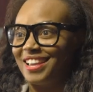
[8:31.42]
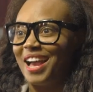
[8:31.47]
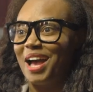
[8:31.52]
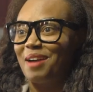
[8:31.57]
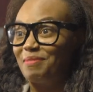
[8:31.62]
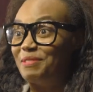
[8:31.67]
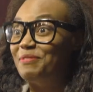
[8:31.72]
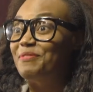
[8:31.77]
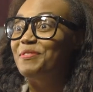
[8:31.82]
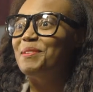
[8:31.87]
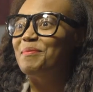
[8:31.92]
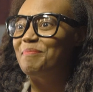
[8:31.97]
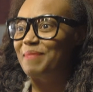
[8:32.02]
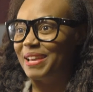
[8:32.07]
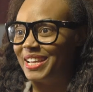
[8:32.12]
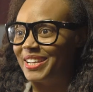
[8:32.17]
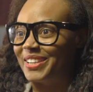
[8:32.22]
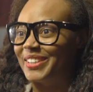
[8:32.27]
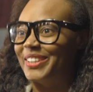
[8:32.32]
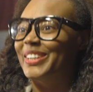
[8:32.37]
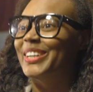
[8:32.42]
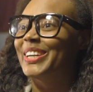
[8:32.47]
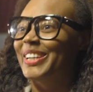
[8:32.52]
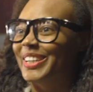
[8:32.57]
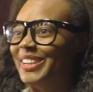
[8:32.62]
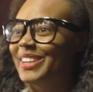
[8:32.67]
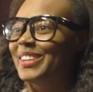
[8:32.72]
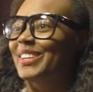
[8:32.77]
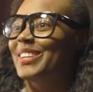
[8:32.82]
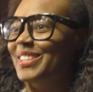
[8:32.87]
I'm a
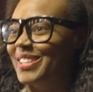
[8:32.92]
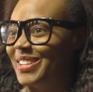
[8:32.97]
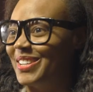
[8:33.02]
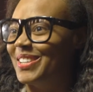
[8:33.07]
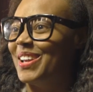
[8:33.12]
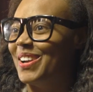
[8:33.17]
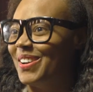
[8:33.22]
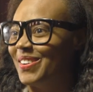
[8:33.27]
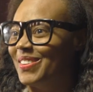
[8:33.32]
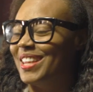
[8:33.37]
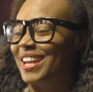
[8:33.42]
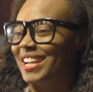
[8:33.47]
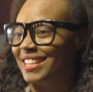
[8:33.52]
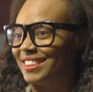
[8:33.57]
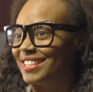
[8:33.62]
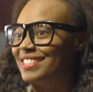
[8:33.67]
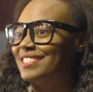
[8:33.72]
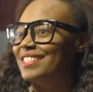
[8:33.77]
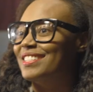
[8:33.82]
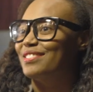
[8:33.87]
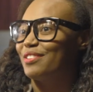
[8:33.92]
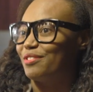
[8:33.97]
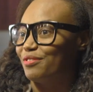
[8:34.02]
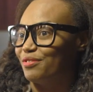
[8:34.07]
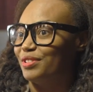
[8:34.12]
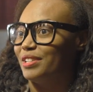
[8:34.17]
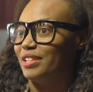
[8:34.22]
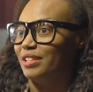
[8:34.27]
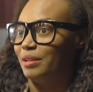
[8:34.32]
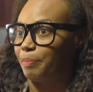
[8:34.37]
filmmaker, you know, like this is a
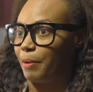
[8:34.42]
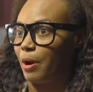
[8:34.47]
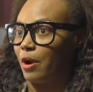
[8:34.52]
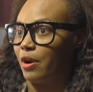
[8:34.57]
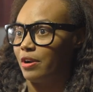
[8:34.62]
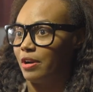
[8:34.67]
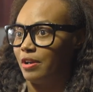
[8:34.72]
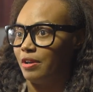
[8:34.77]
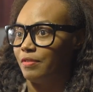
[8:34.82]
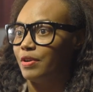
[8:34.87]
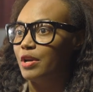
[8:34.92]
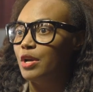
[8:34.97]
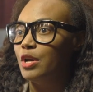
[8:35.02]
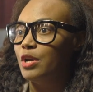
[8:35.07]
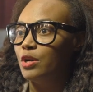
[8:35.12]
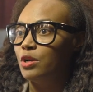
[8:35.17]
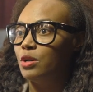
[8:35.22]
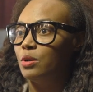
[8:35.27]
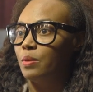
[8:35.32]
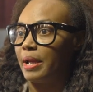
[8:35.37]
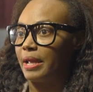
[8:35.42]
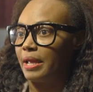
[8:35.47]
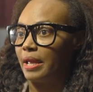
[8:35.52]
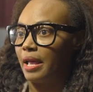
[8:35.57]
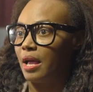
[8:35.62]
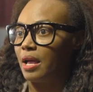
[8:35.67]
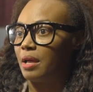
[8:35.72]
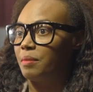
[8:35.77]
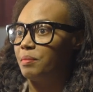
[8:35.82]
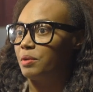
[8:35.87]
real part of who I
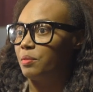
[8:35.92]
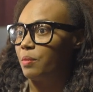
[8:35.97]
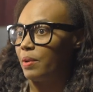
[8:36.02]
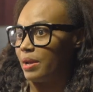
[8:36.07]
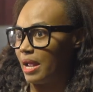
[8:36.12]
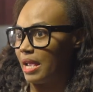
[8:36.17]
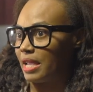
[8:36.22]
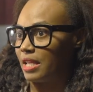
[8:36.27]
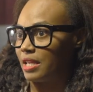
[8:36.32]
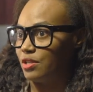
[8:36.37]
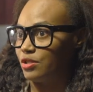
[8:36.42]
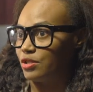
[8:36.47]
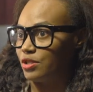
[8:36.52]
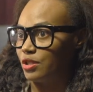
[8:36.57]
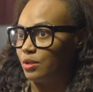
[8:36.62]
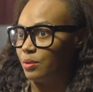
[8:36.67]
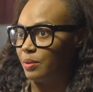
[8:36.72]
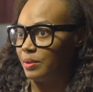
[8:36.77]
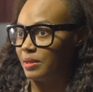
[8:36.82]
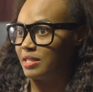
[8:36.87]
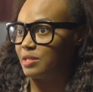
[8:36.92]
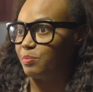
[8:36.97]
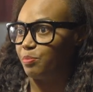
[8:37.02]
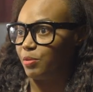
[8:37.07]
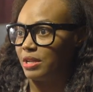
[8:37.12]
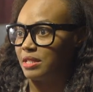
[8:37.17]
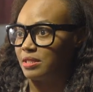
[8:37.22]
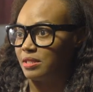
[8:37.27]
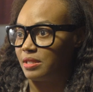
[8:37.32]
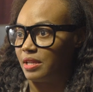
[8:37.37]
am and what I can do. And this
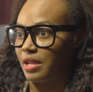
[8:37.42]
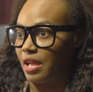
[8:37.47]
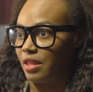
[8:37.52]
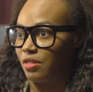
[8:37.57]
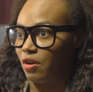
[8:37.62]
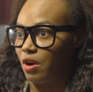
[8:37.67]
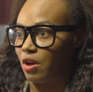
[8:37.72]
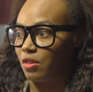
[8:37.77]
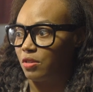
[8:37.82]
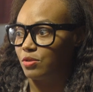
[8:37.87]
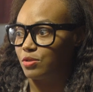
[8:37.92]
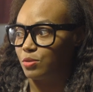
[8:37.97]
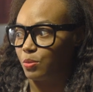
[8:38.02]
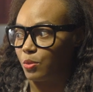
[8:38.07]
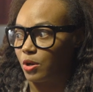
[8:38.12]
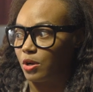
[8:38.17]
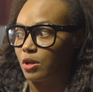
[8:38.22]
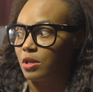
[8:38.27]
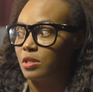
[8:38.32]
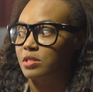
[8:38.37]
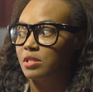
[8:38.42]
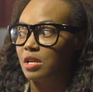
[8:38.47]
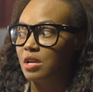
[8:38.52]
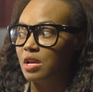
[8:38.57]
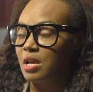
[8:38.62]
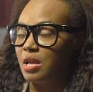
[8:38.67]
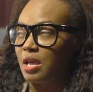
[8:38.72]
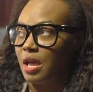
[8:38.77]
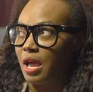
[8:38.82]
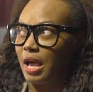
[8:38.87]
brings together all those worlds.
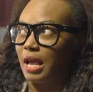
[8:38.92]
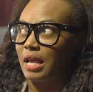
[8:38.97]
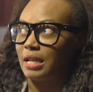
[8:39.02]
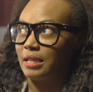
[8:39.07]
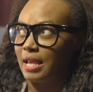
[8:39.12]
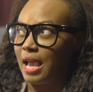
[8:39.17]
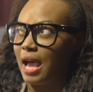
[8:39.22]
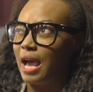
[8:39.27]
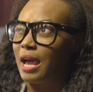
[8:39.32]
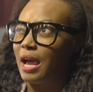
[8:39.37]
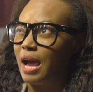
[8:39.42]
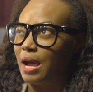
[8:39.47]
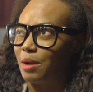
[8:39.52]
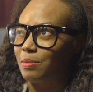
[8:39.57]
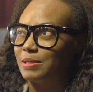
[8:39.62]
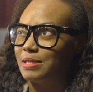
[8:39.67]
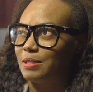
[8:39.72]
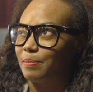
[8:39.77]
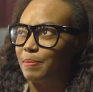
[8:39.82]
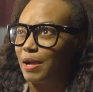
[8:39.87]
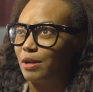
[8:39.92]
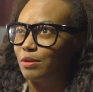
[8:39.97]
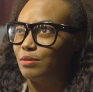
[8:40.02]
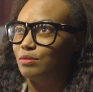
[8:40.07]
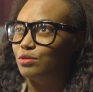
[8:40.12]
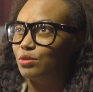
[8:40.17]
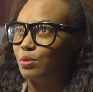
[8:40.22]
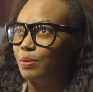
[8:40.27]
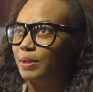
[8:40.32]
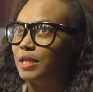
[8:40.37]
And yeah, I was
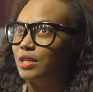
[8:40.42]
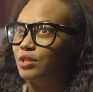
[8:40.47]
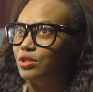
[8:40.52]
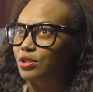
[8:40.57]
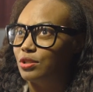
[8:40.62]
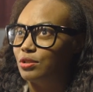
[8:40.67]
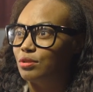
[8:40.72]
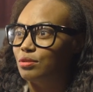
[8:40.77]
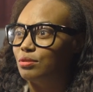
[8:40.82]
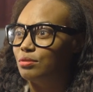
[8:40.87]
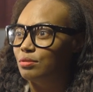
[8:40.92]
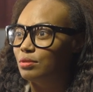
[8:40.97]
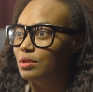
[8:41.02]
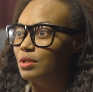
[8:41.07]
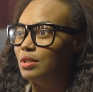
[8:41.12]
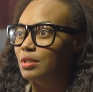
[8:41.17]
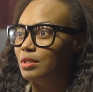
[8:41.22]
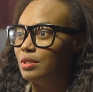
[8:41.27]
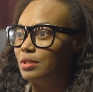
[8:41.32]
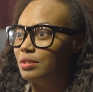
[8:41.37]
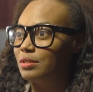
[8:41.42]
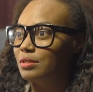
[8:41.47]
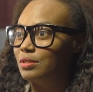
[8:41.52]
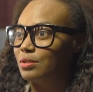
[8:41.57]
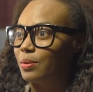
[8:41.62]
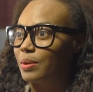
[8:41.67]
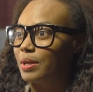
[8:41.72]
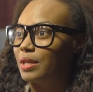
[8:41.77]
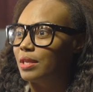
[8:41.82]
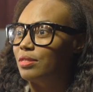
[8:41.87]
about 22,
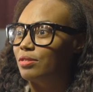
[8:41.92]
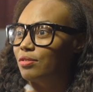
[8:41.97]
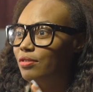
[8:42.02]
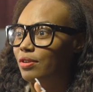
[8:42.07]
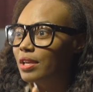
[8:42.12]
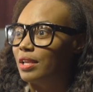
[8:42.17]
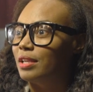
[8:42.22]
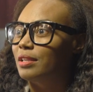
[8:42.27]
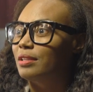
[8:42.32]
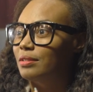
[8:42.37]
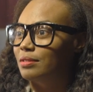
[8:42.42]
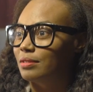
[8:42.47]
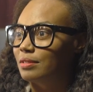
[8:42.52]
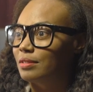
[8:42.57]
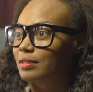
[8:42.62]
23.